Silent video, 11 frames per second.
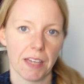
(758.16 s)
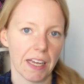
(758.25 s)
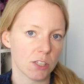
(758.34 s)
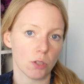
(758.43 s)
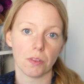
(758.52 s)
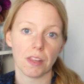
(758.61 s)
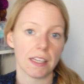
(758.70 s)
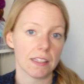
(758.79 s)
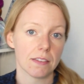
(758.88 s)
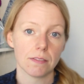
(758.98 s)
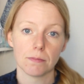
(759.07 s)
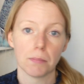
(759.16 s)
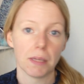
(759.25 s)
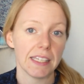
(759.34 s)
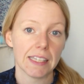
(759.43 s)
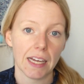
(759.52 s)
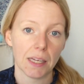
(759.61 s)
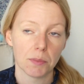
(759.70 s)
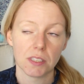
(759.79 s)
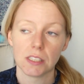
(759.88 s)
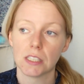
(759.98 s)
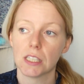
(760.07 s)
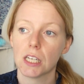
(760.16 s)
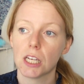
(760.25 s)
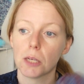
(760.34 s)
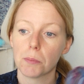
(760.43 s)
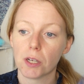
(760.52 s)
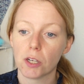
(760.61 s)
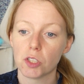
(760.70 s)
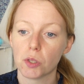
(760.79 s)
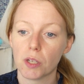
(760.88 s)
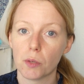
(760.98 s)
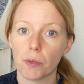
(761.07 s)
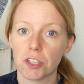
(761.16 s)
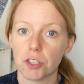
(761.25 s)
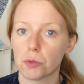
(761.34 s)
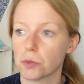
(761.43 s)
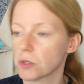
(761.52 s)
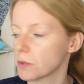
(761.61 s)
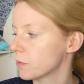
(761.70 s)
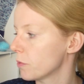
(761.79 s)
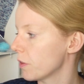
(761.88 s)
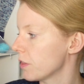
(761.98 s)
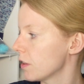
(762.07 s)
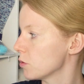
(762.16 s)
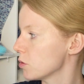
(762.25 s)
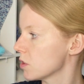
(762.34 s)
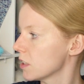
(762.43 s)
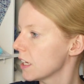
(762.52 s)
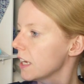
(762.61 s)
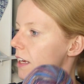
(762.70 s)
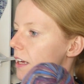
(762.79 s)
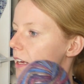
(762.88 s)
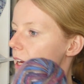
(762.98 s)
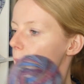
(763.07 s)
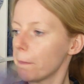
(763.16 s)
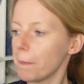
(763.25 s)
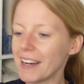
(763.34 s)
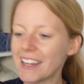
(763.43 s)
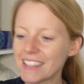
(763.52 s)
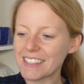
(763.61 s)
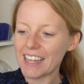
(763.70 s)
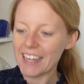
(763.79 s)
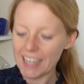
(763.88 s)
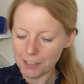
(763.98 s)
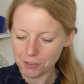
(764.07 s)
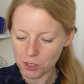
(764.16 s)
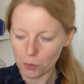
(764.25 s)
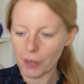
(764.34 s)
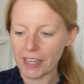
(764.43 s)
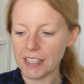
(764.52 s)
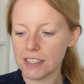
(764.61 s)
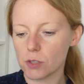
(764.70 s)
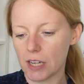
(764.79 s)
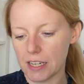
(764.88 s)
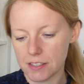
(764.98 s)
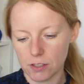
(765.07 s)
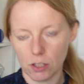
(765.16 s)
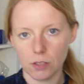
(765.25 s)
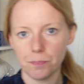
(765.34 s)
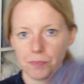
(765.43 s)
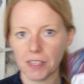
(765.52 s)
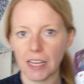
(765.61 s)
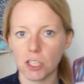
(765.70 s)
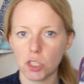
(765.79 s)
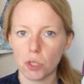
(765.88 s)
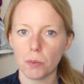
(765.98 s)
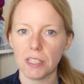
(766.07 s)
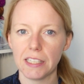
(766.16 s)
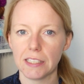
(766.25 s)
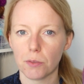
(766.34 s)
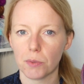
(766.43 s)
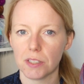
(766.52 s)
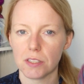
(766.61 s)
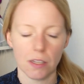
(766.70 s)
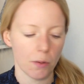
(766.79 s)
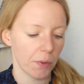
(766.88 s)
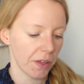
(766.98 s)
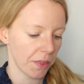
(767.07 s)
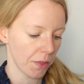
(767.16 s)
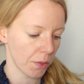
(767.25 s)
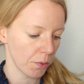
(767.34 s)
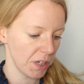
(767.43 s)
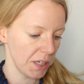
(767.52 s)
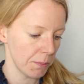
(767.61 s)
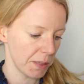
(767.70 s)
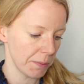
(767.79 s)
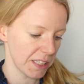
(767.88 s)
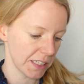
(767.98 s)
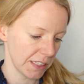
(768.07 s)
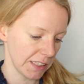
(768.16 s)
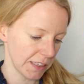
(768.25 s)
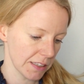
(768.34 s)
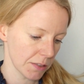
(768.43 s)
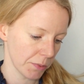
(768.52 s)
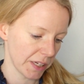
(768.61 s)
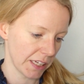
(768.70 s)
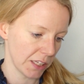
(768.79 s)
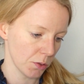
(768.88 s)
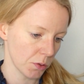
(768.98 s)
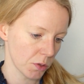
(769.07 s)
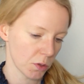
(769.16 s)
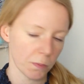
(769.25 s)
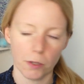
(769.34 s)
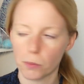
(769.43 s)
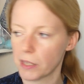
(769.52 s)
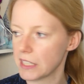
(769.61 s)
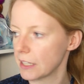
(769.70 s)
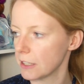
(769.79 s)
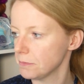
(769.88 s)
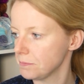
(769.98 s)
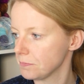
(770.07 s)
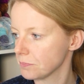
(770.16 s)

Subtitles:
I told that many times because you can wear shoes with those. But I have to wait to cast on. I usually knit with 3mm needles when I use sport weight yarn.